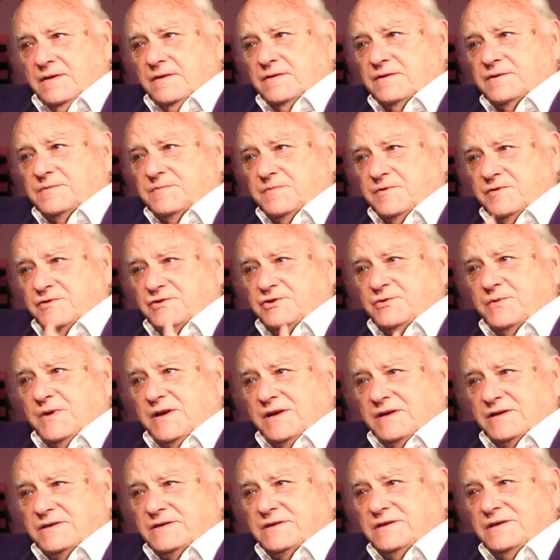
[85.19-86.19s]

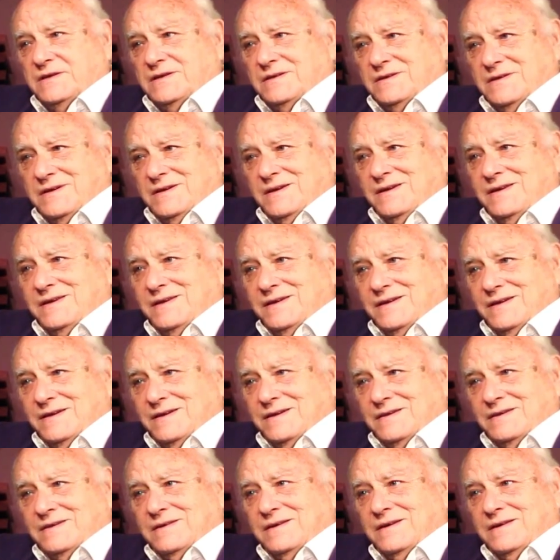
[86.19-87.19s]
spirituality and healing
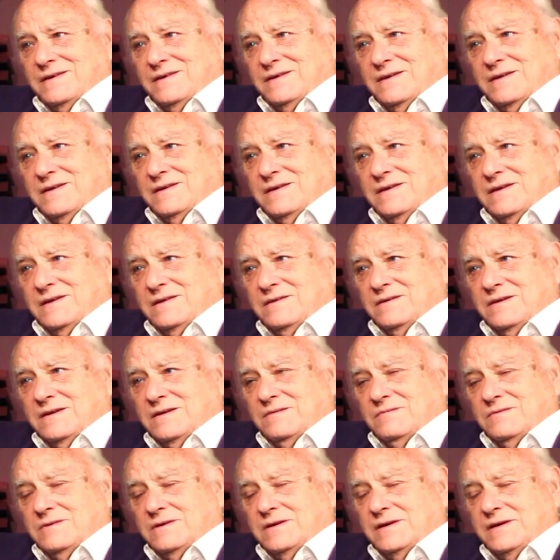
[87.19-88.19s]
and
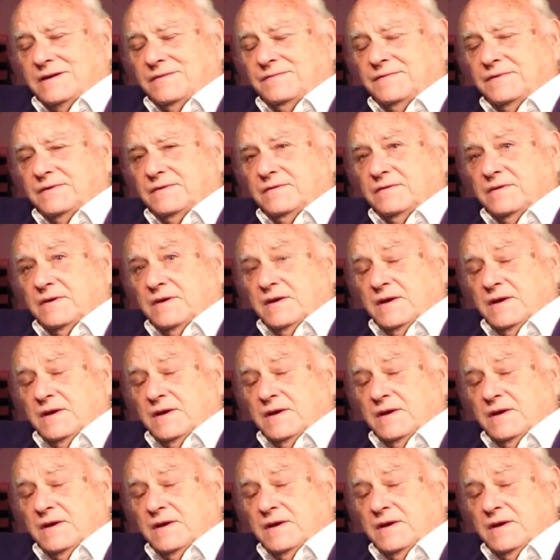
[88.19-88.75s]
what have you,